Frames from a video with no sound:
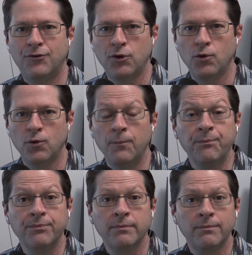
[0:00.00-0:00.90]
to
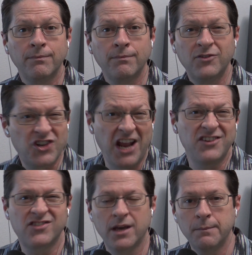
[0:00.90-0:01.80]

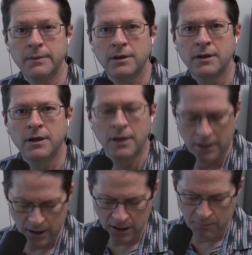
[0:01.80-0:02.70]
change them.
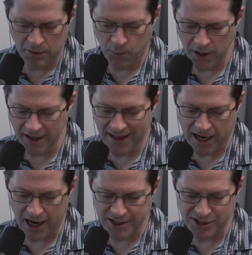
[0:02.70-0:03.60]
But really, that
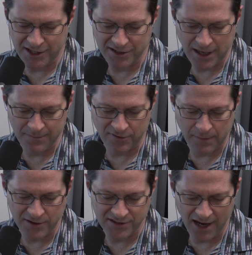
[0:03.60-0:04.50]
consciousness comes
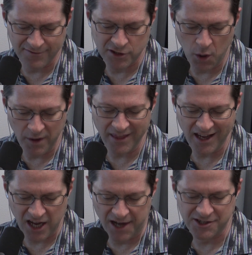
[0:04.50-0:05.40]
from ourselves. Knowing
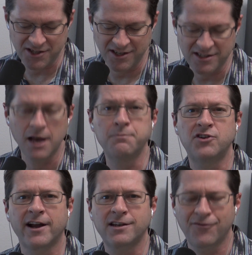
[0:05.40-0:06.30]
that consciousness
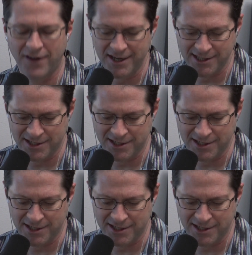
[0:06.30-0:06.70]
objectifies